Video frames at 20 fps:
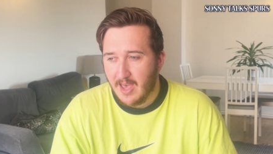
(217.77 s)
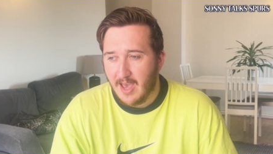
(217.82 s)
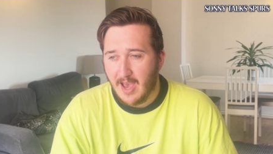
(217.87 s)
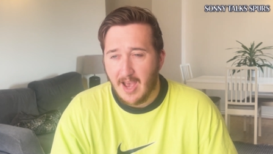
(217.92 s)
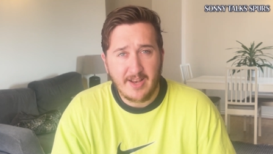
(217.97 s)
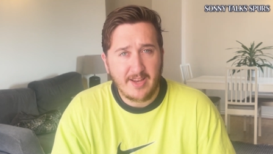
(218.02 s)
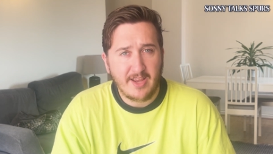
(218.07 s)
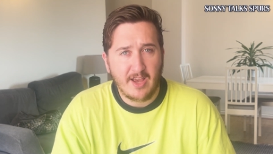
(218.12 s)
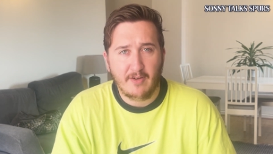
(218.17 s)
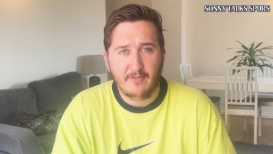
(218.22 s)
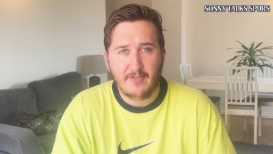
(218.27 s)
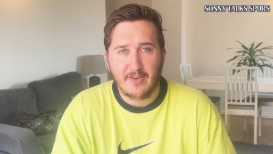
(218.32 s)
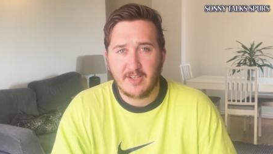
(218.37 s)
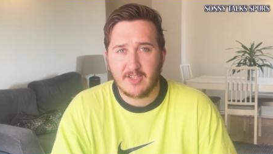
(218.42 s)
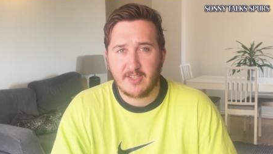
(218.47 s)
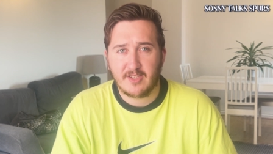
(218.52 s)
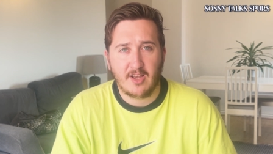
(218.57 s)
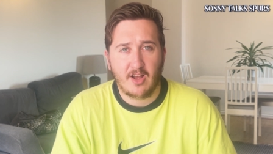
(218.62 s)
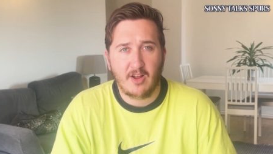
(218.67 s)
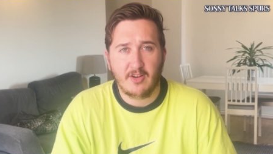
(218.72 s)
And yeah, I think
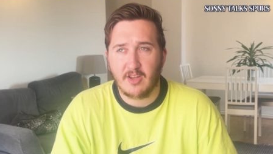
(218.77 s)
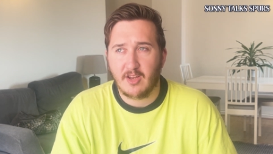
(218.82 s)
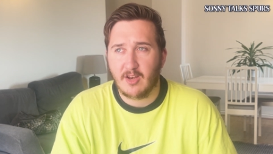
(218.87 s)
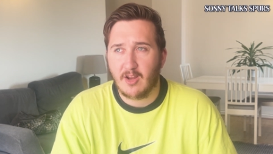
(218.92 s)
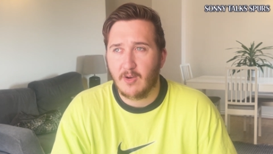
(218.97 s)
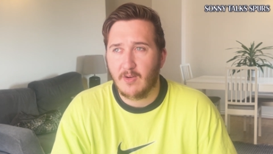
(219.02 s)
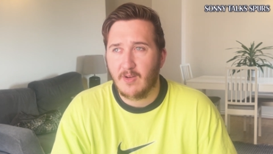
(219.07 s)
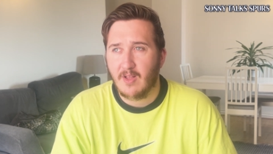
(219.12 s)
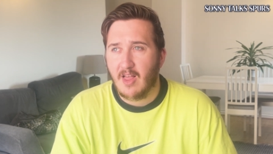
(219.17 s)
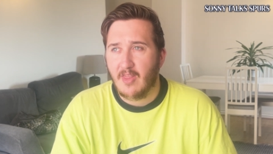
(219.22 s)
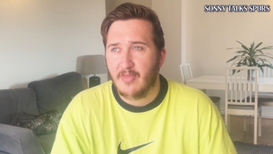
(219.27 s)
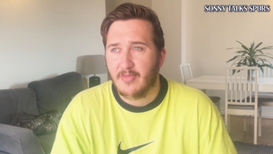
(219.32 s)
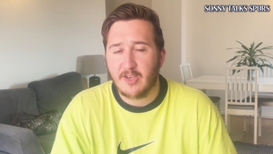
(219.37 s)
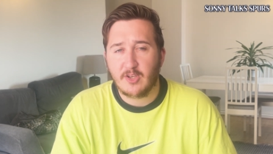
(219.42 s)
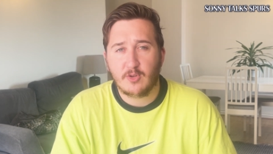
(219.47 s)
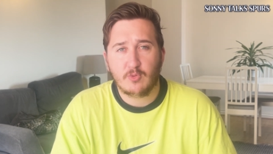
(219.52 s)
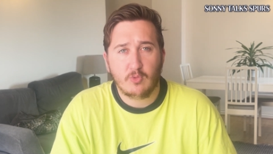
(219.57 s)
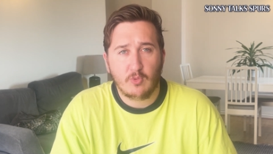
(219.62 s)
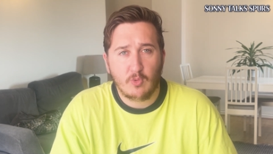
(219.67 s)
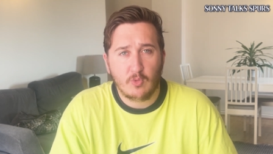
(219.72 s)
Son, you know,
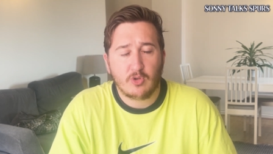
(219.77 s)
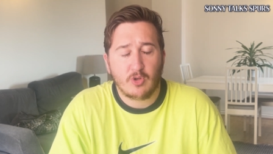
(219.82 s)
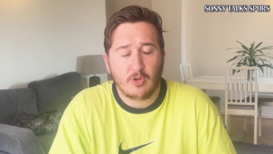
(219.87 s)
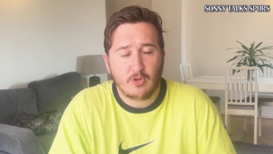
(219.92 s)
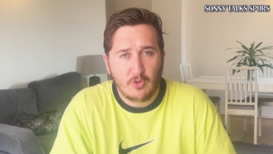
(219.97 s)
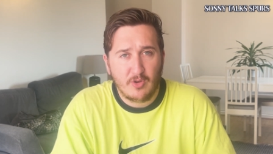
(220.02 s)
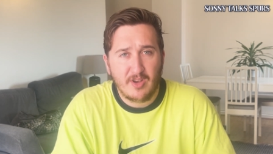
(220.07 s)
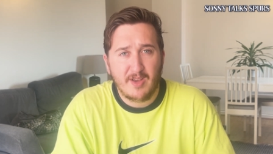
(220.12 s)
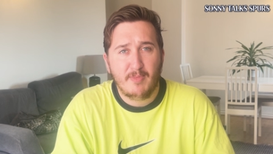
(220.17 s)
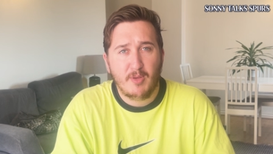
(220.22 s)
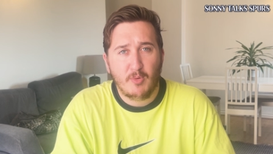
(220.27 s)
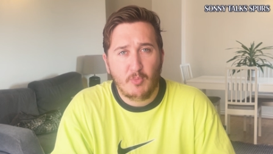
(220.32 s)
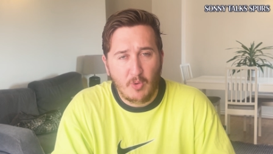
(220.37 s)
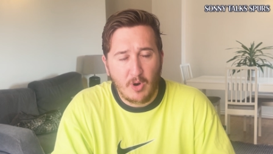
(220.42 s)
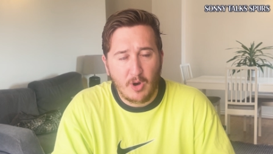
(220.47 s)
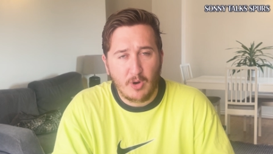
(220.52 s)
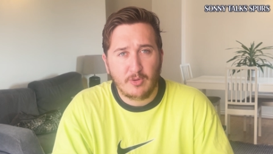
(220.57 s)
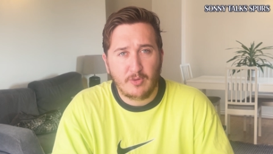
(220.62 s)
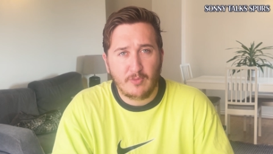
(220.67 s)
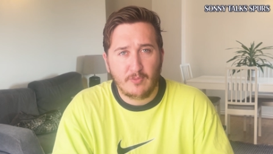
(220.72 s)
this will also do him the
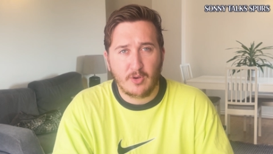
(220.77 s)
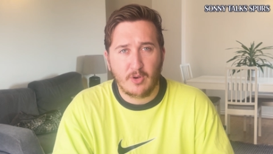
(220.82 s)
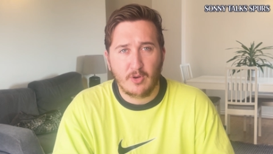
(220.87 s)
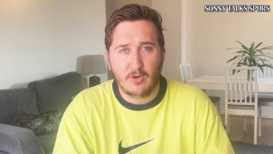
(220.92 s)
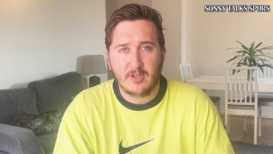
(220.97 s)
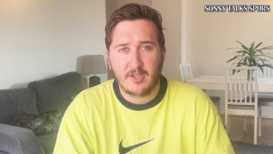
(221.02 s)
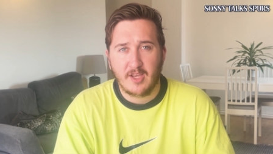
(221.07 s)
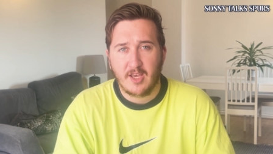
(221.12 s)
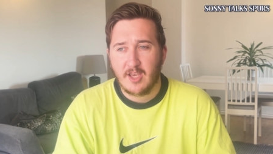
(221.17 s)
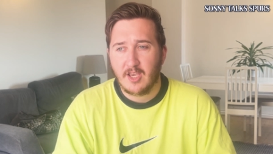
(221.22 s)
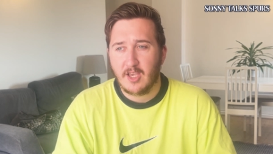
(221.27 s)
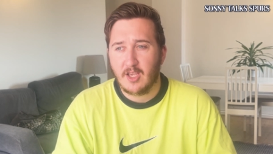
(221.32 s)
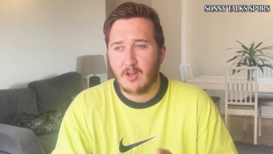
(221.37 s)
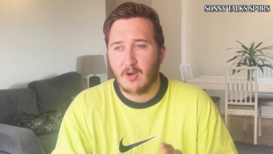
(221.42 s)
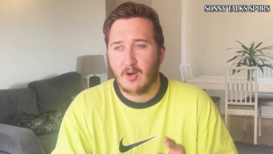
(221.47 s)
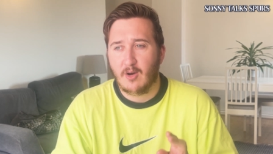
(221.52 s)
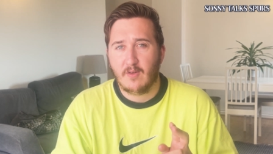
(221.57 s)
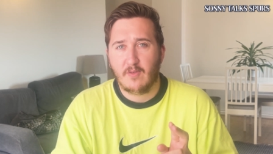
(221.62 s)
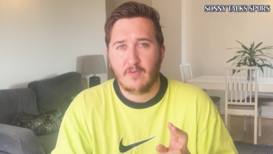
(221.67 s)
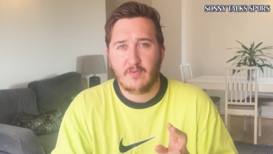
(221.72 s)
world of good. You
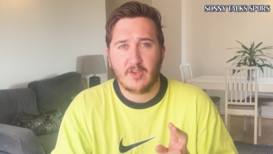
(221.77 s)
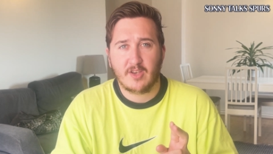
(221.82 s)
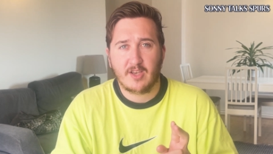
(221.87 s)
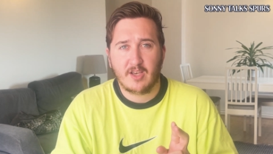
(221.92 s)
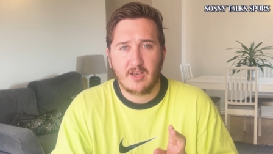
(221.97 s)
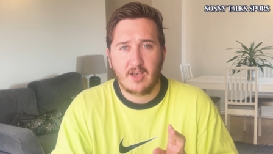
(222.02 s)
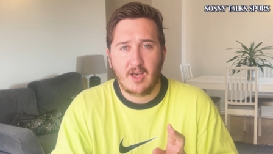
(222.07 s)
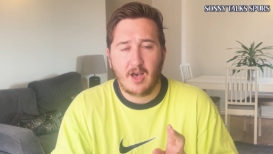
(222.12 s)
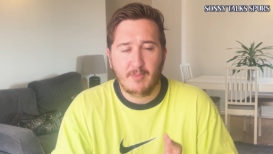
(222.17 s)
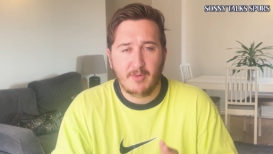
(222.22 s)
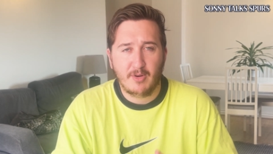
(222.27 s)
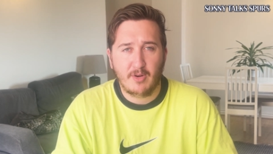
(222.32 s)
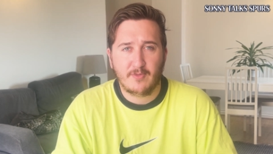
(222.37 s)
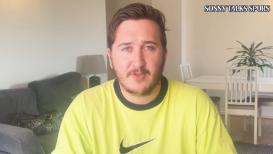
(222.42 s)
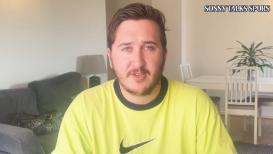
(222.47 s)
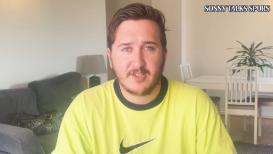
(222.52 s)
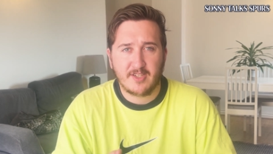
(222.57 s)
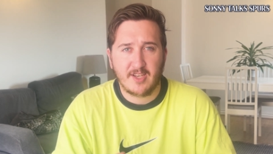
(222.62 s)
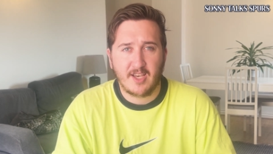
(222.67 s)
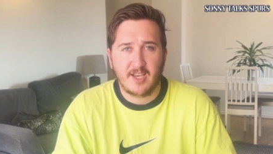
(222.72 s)
know, after coming off
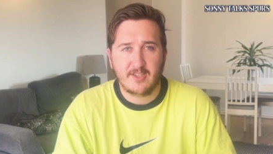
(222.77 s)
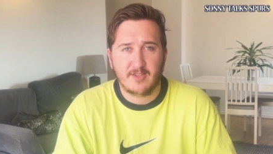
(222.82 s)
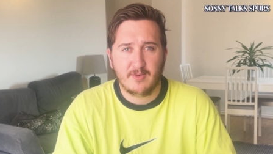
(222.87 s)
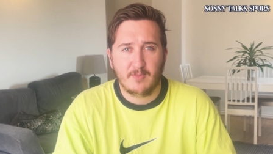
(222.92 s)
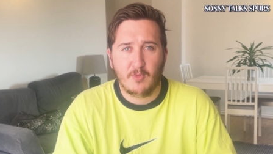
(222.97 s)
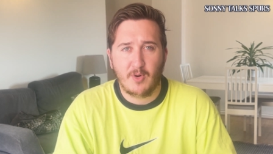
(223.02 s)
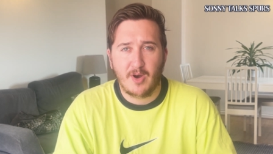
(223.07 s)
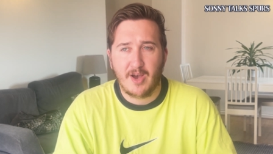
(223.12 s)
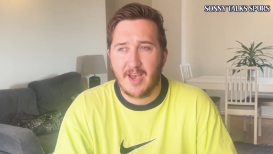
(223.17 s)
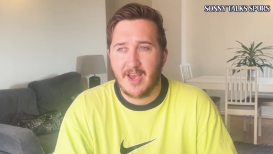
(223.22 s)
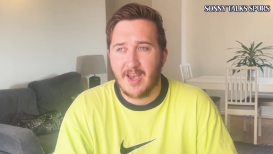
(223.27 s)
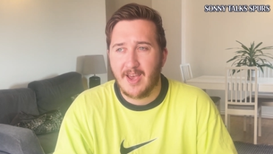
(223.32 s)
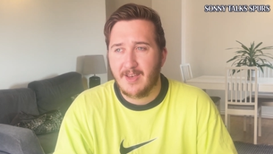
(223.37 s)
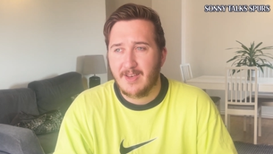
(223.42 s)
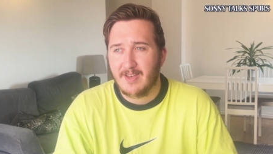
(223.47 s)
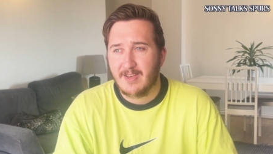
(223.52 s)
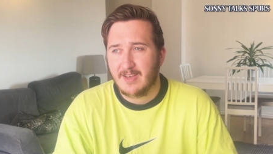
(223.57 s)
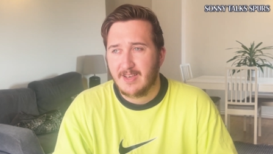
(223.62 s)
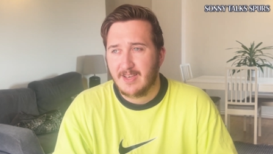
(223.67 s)
a season where